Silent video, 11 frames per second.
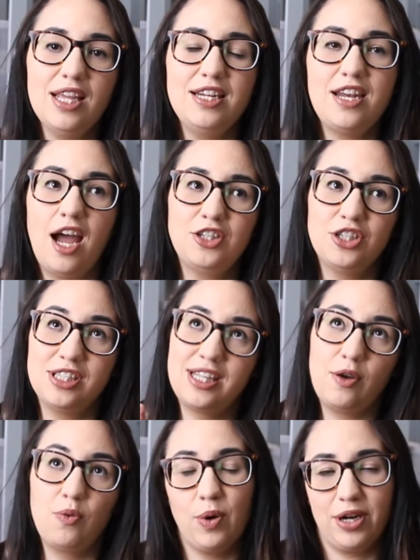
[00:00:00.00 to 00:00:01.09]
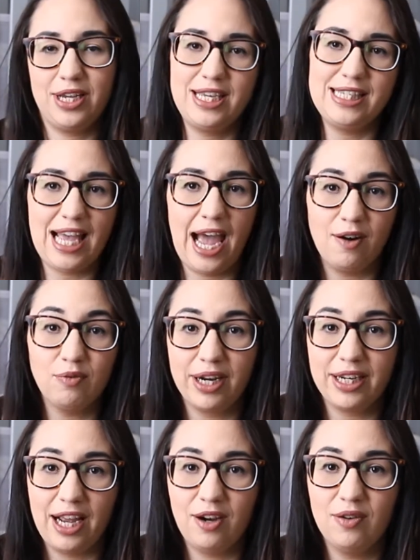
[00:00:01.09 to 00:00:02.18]
not just like where he's at
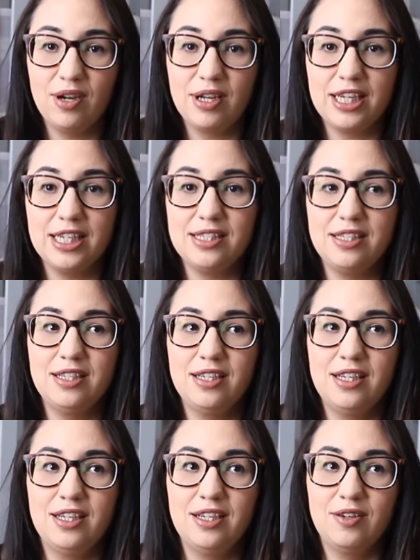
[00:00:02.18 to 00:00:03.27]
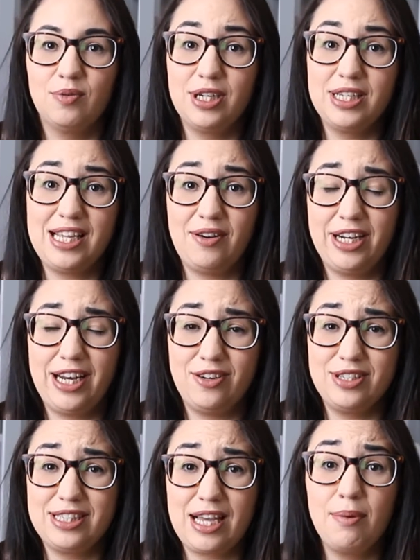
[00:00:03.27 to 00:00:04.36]
right now, because where he's at right now
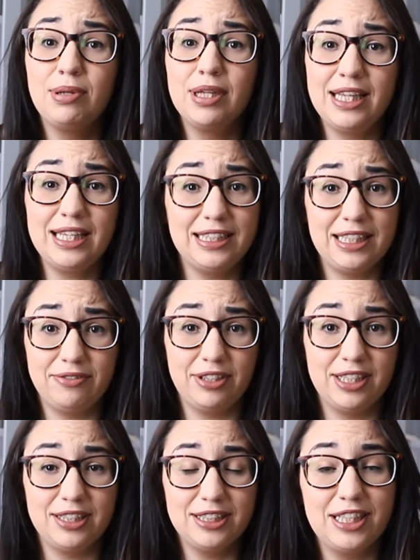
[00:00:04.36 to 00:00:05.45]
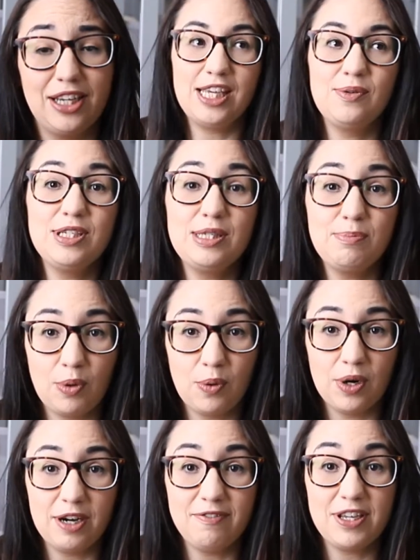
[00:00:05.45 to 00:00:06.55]
is completely different. So he was
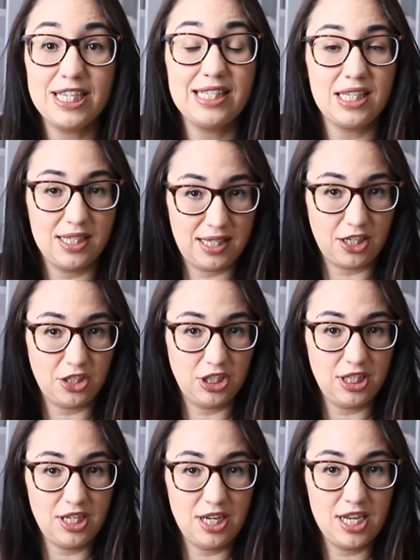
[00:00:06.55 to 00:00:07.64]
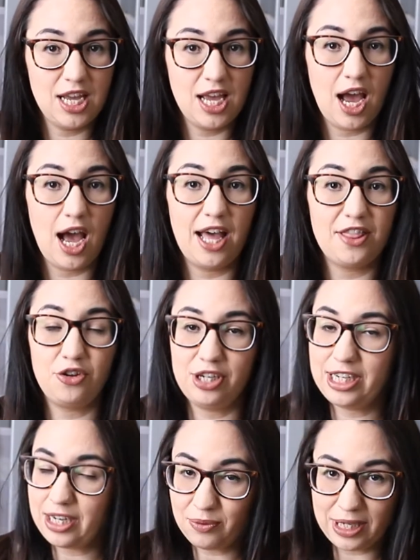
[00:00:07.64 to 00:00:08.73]
born via C-section,
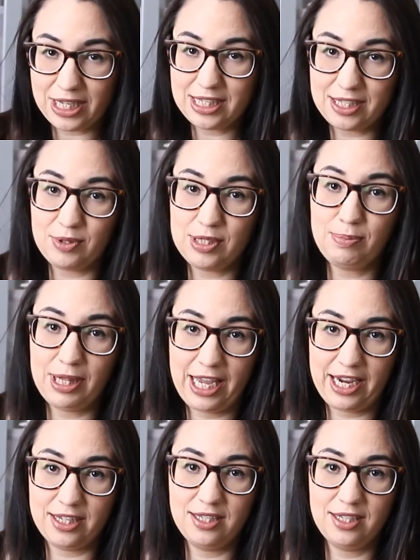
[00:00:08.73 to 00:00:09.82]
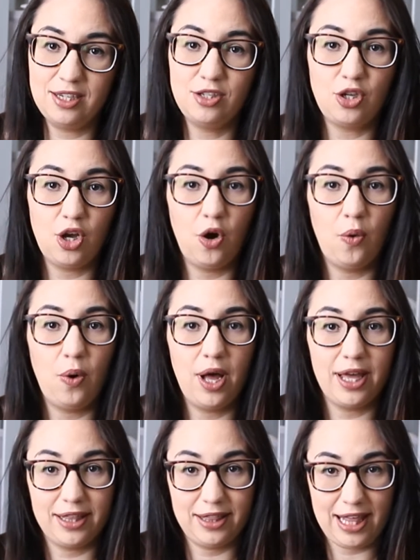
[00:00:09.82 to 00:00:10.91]
39 weeks. It was planned. So
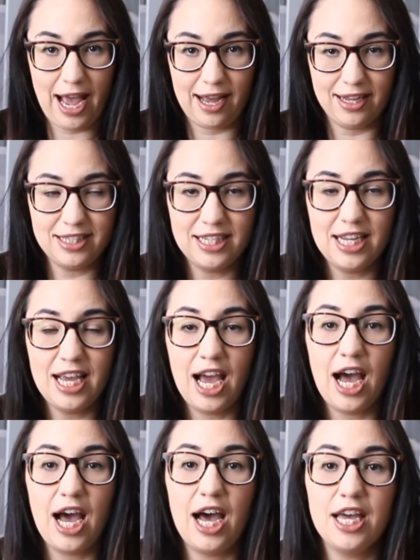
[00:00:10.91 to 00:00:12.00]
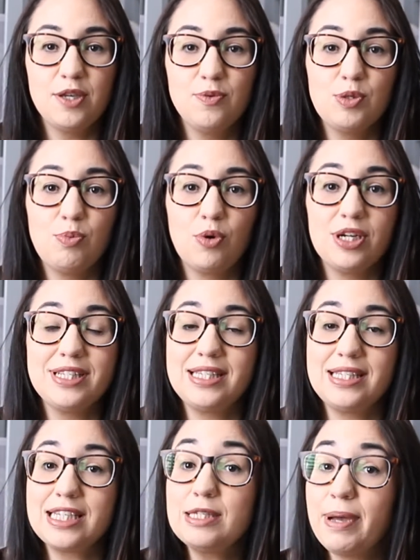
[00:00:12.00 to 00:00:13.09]
that he was born
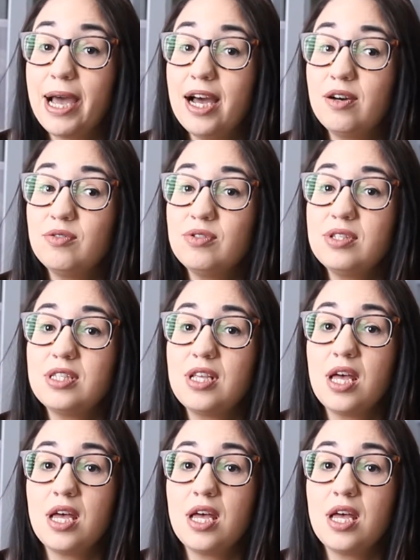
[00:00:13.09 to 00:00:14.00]
6 pounds,